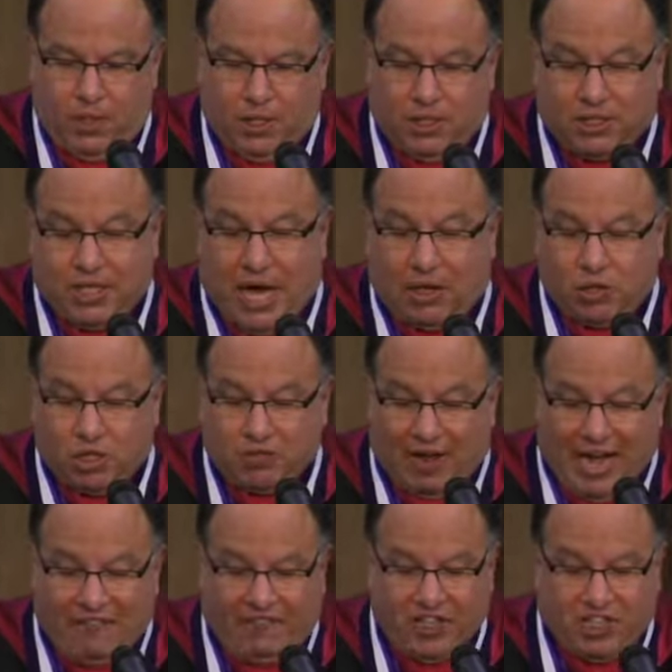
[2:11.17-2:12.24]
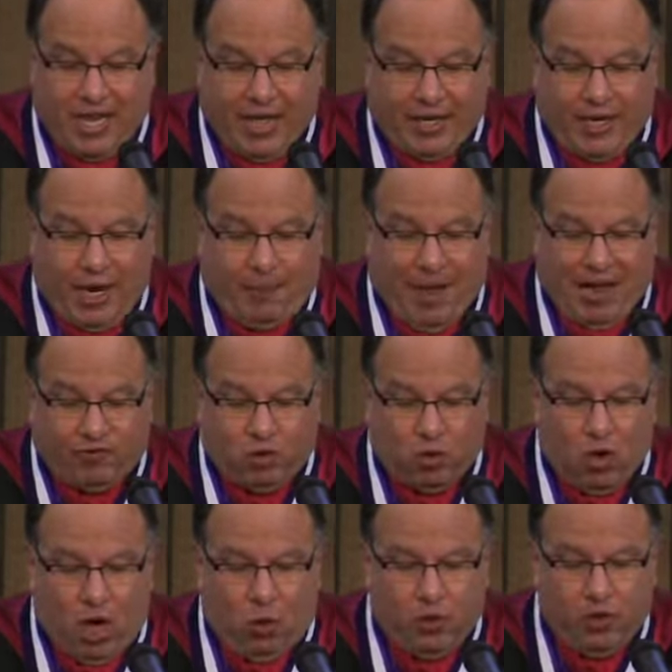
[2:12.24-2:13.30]
A scholar's life is taken up, after
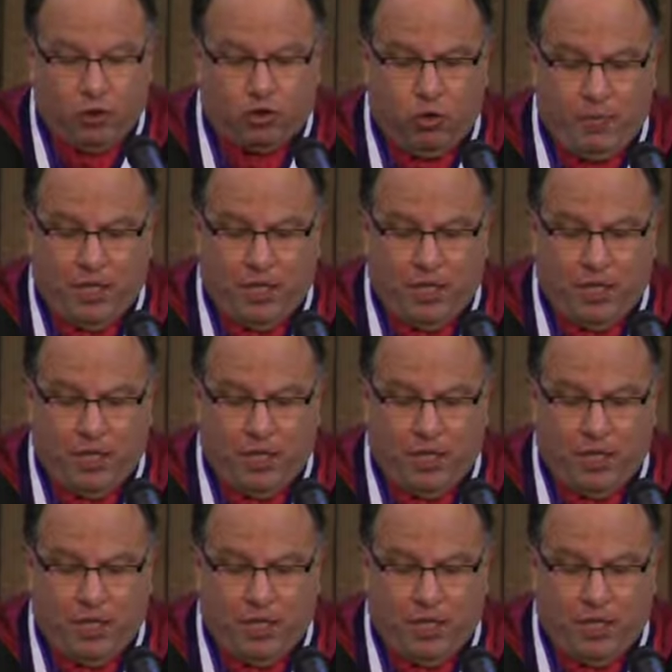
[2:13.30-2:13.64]
all, with the